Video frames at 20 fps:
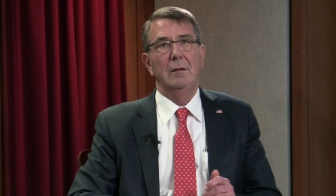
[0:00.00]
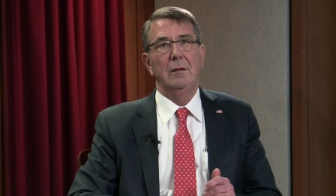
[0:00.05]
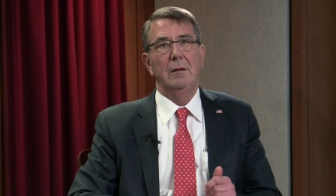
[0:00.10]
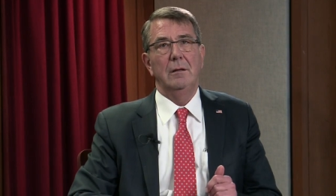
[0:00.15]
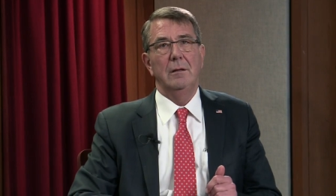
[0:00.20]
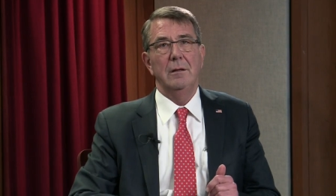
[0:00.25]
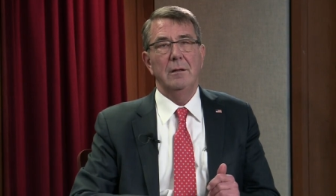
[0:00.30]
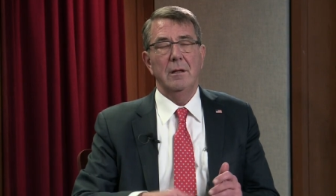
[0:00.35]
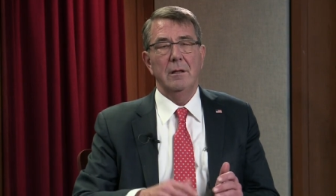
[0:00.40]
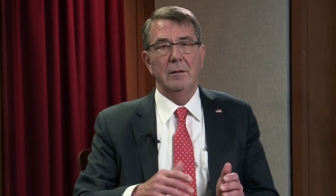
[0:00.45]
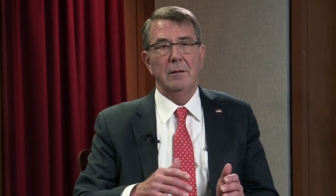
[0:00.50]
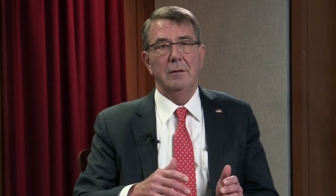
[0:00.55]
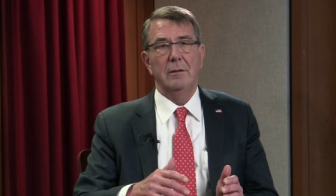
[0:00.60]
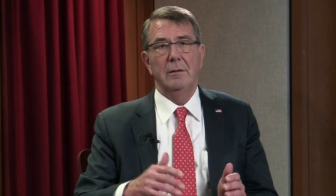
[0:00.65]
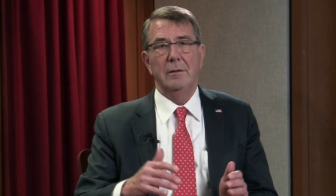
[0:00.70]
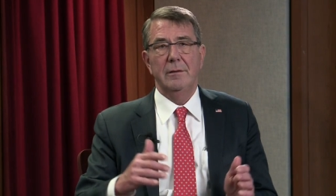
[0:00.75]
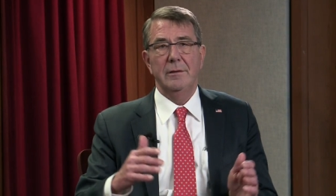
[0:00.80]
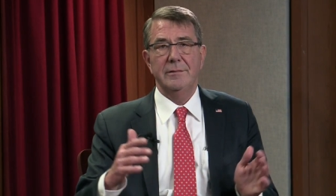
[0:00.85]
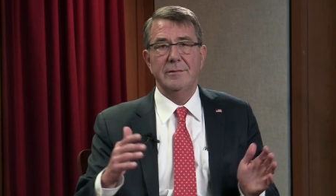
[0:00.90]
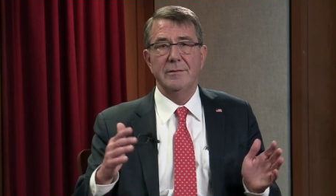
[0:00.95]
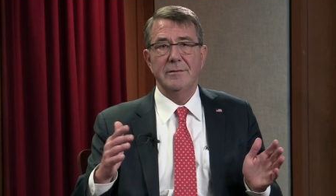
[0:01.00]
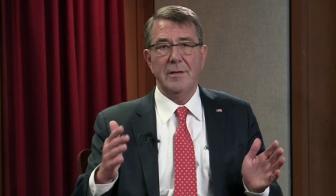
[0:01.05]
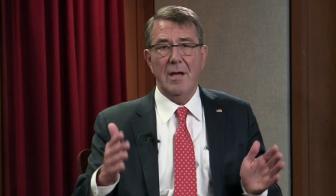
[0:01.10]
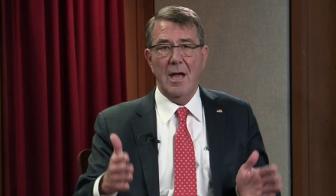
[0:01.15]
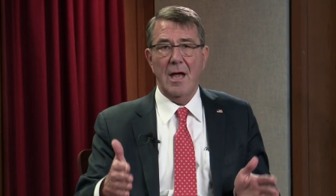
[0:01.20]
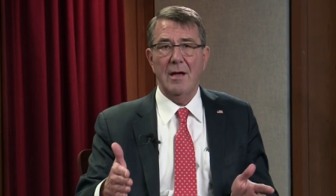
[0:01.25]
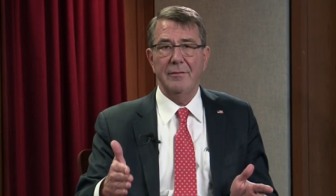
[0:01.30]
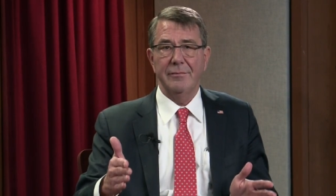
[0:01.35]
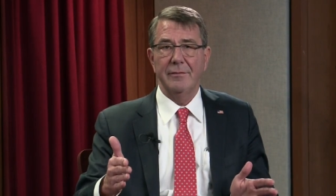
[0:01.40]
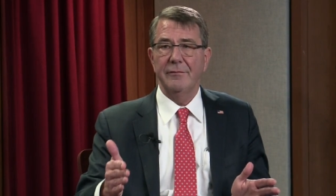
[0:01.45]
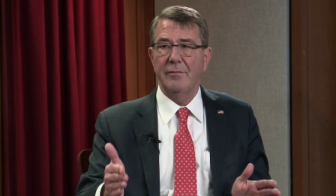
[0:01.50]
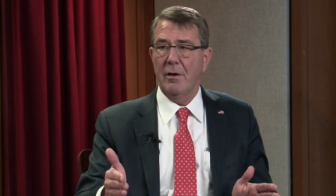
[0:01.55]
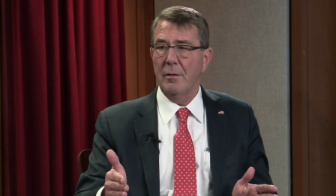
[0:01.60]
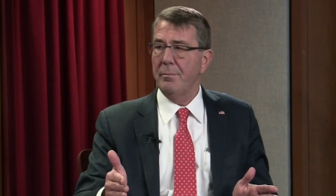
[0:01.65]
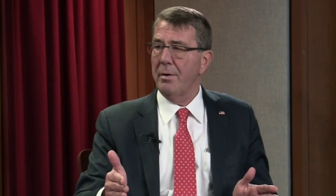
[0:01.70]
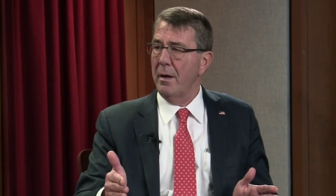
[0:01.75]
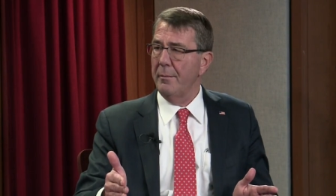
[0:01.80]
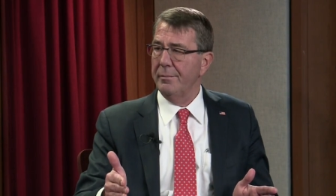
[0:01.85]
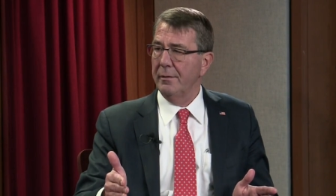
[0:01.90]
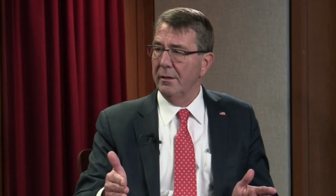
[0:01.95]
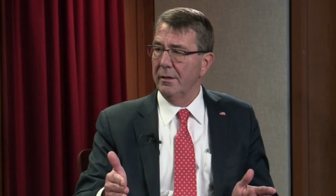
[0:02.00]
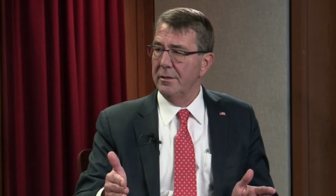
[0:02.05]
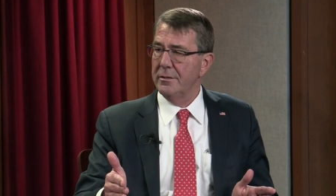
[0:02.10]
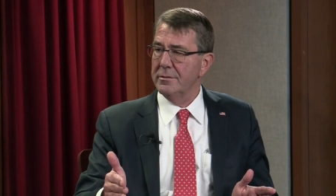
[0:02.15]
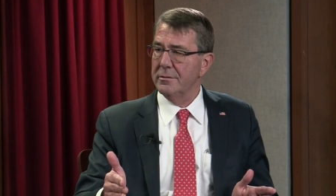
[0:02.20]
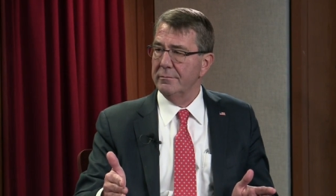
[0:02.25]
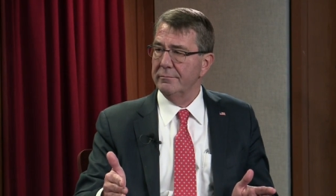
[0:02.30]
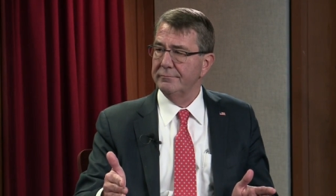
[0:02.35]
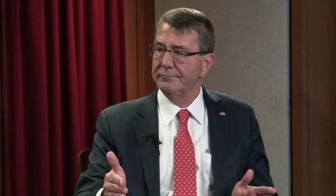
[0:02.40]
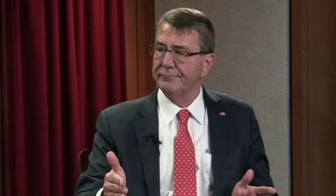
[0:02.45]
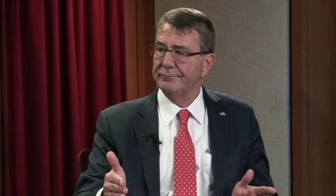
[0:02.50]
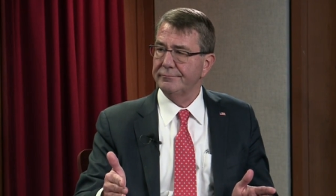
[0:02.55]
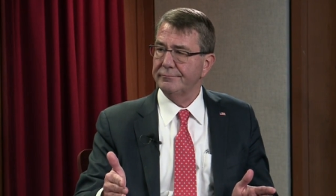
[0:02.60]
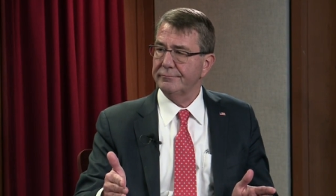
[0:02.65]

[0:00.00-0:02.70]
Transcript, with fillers: it, it, this is half of our population